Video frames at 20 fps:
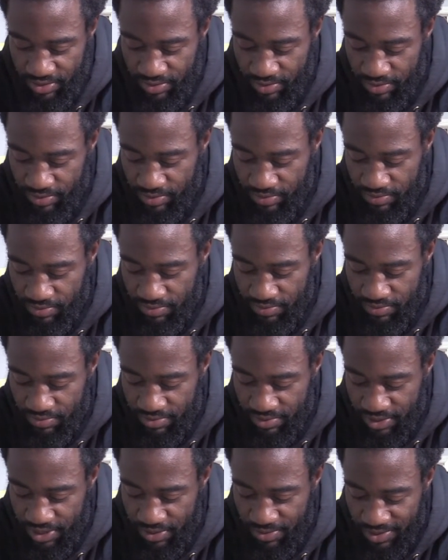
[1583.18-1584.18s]
Oof.
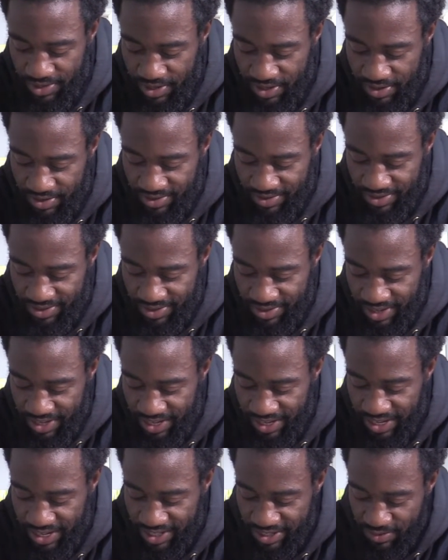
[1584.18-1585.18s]
There we go.
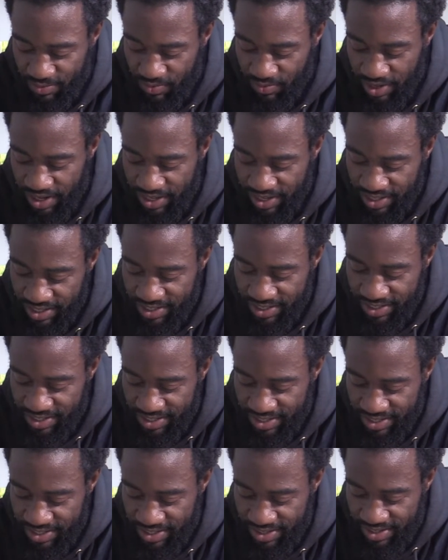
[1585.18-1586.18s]
Okay, got some
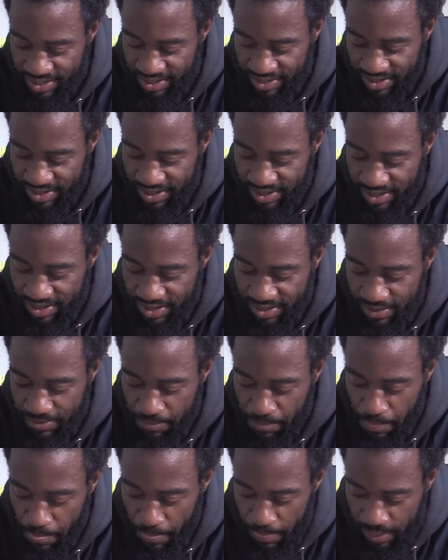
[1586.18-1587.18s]
rice.
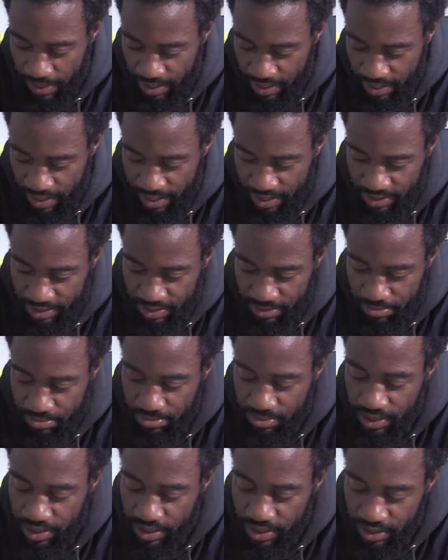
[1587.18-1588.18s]
Got some
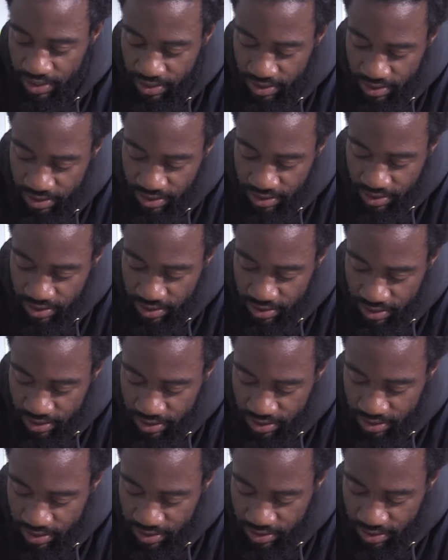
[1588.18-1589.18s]

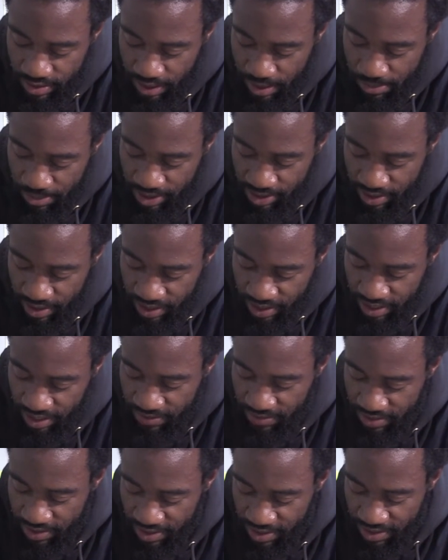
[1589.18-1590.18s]
beans. Gotta make sure I get
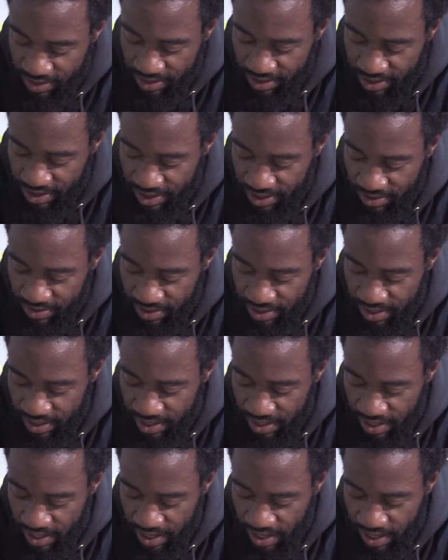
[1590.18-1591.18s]
everything, you know.
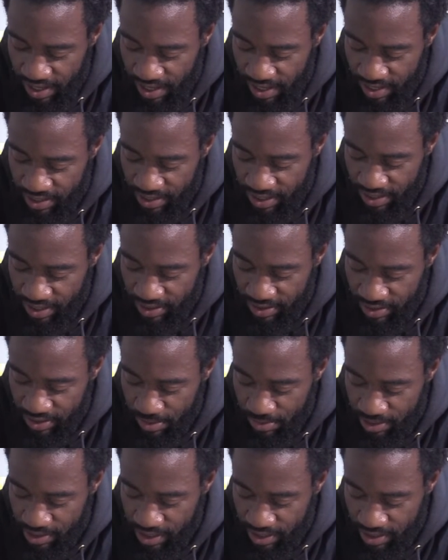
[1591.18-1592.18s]
And then I'm
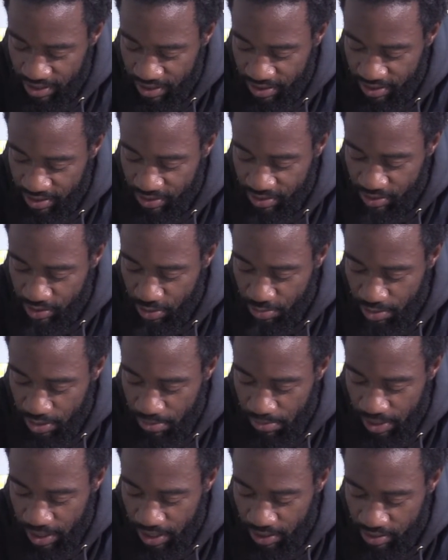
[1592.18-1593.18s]
gonna take a little scoop of the
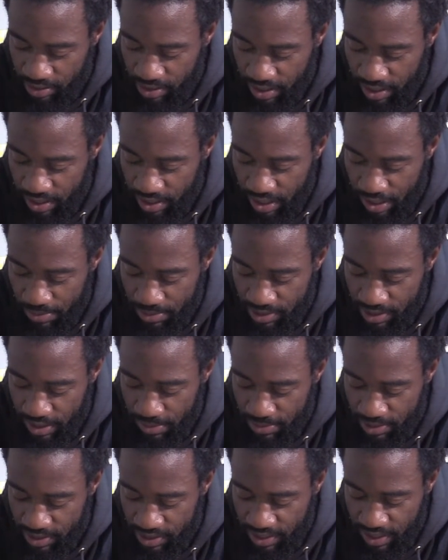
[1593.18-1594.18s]
mango second. I'm
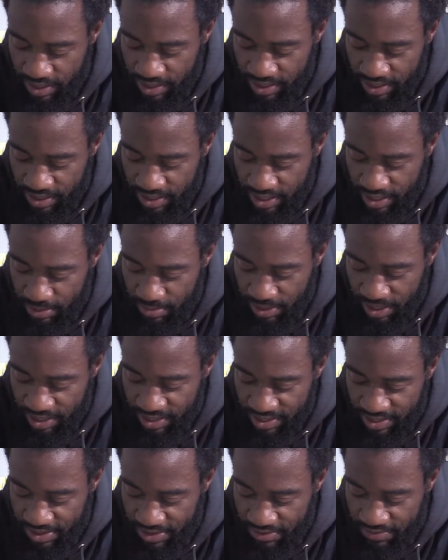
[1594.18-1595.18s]
gonna taste the dish by
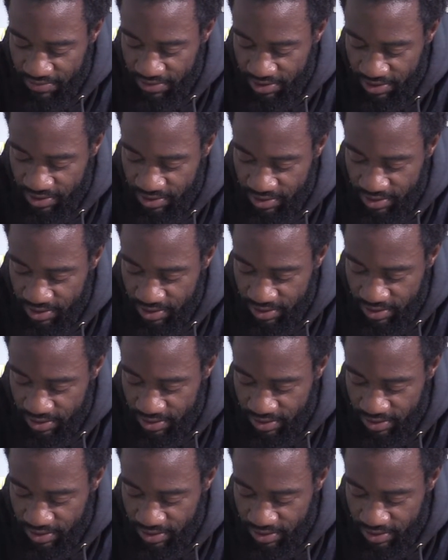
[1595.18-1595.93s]
itself first.